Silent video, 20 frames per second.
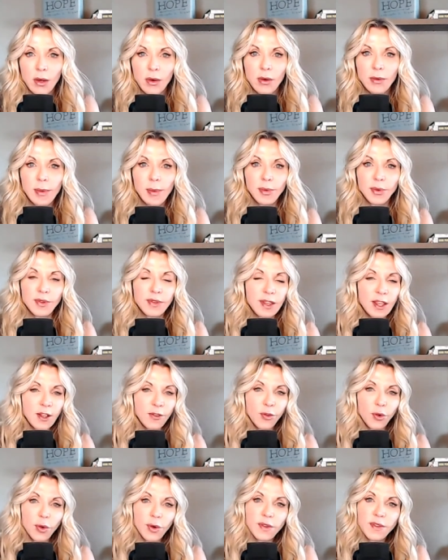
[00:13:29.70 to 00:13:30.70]
Remember,
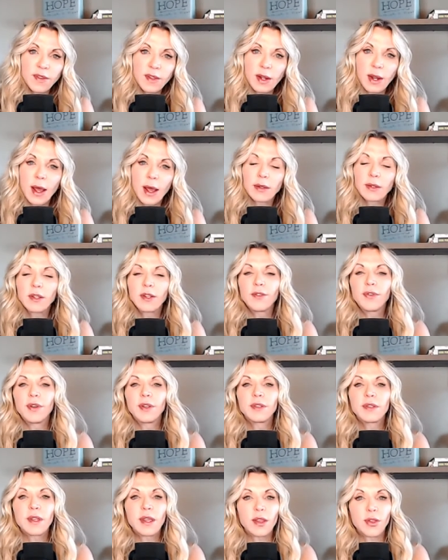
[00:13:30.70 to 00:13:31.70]
T4 is inactive,
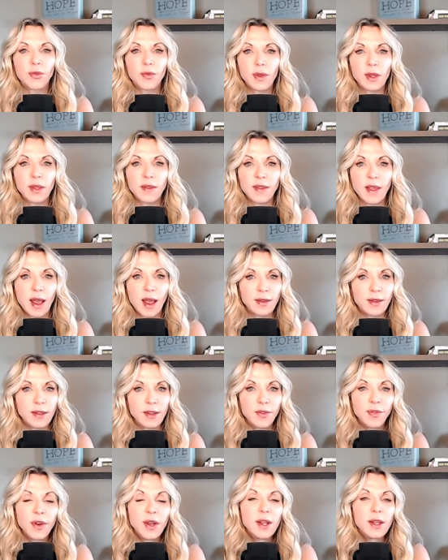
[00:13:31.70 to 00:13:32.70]
T3 is
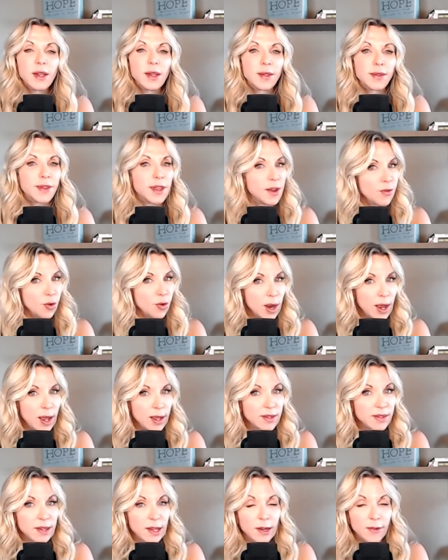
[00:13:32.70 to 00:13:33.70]
active. T4
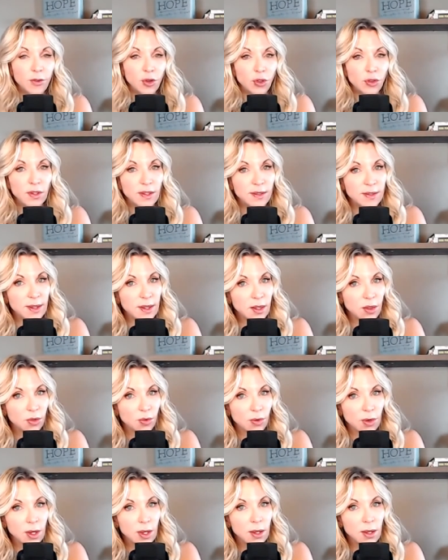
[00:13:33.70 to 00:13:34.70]
has to convert to
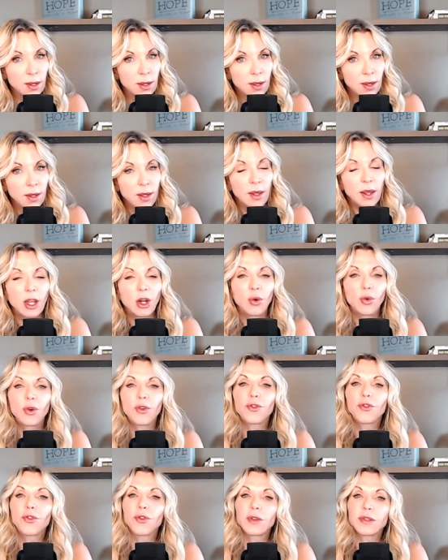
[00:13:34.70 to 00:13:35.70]
T3 in
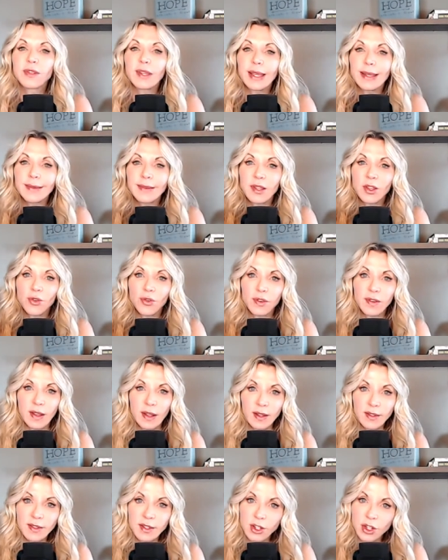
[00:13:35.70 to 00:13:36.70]
order for it to get to your
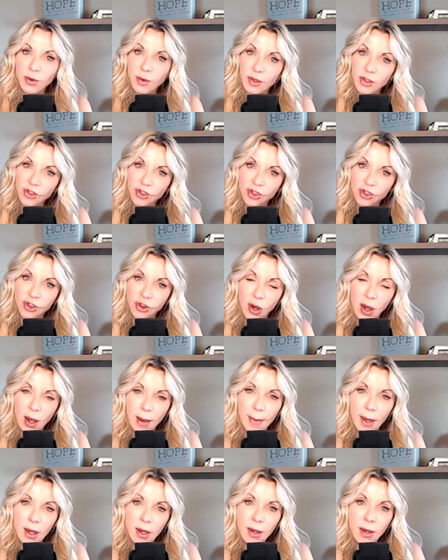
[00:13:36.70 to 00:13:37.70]
cells and do its
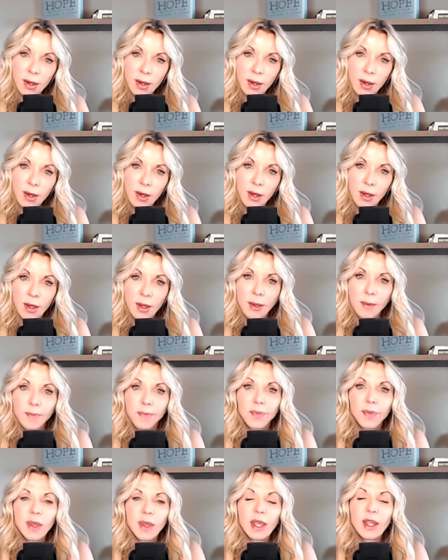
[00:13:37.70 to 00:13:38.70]
job.
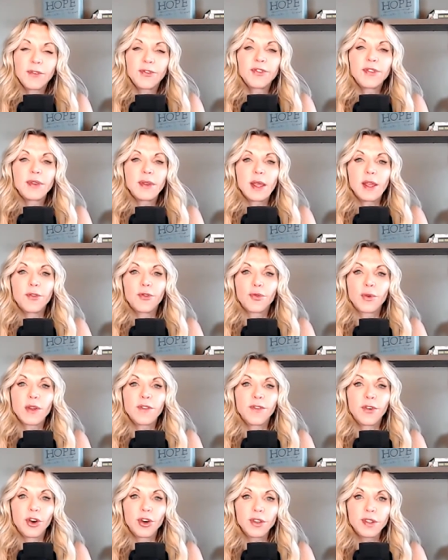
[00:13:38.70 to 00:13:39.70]
If if
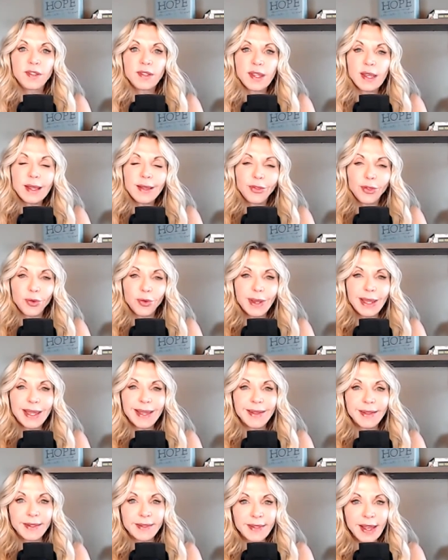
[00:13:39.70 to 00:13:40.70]
reverse T3
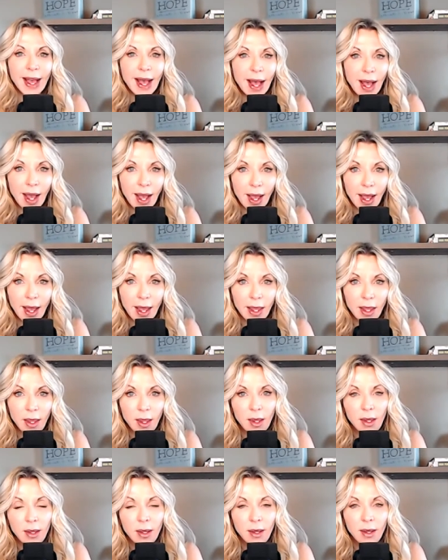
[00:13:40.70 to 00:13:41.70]
is
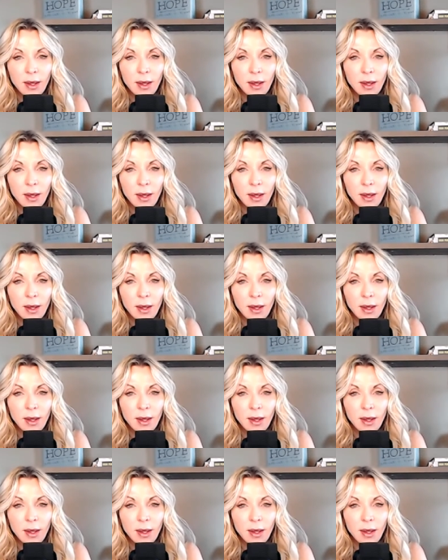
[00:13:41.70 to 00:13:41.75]
high,